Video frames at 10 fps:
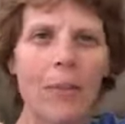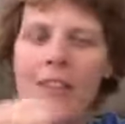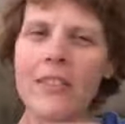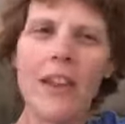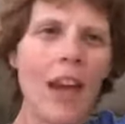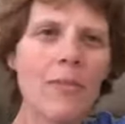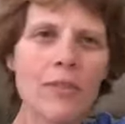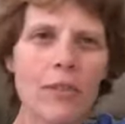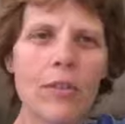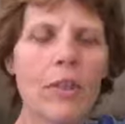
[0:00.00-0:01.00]
And that's
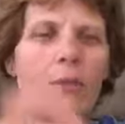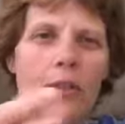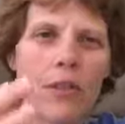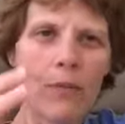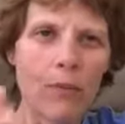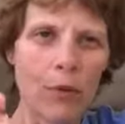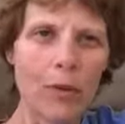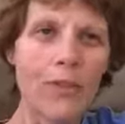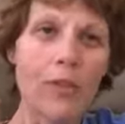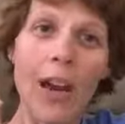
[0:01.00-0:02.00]
absolutely, first and
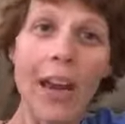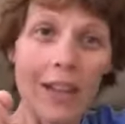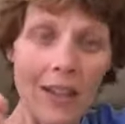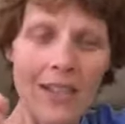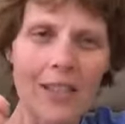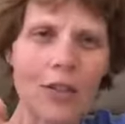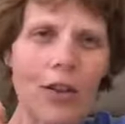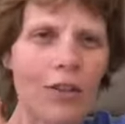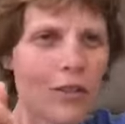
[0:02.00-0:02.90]
foremost, they're adolescent dogs.